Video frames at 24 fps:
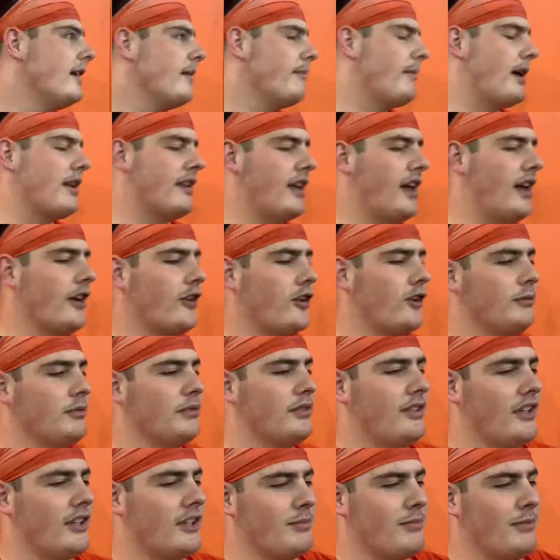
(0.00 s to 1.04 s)
My dad grew up in
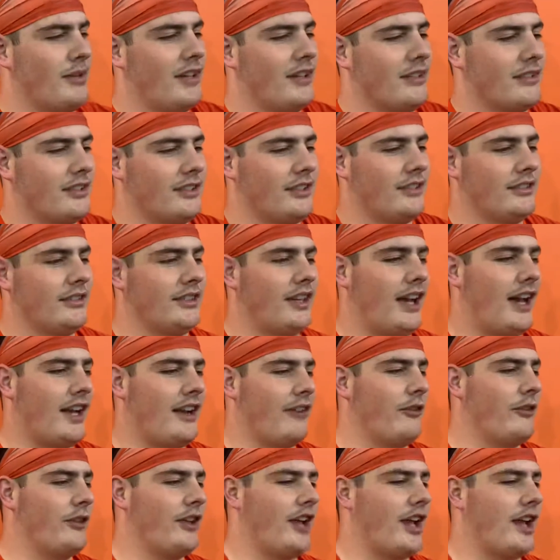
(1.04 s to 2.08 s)
6 Mile, so I
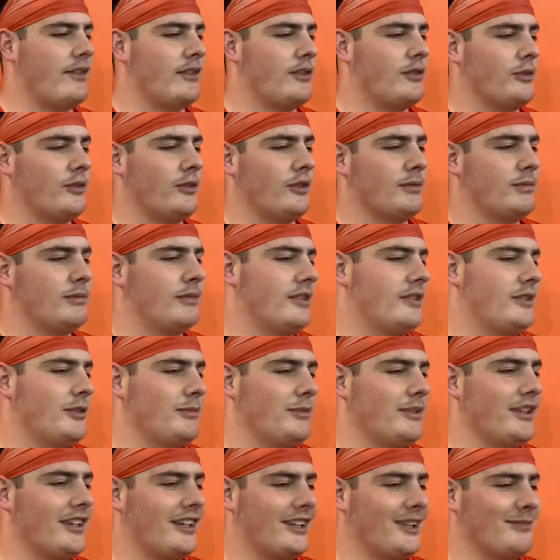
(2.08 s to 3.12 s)
didn't really have a choice but to
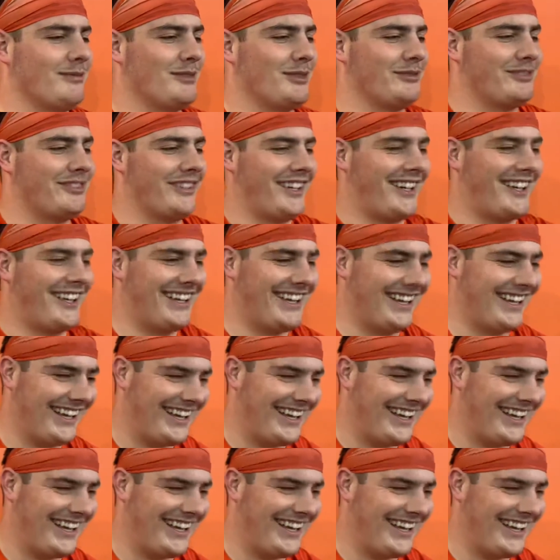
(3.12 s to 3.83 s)
be a Clemson fan.